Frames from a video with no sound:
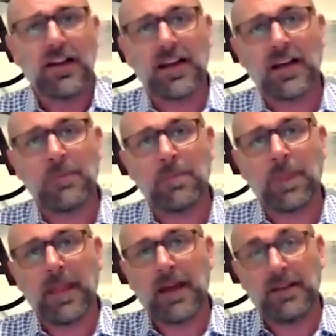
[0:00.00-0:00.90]

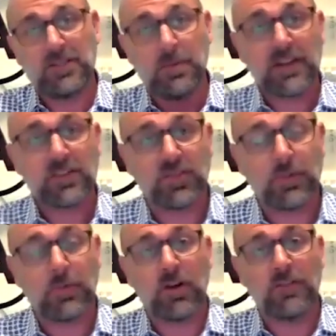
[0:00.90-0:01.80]
um, uh, to make sure
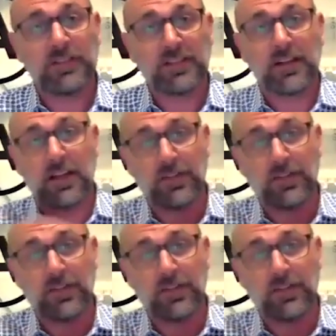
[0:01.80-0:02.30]
that we're overse-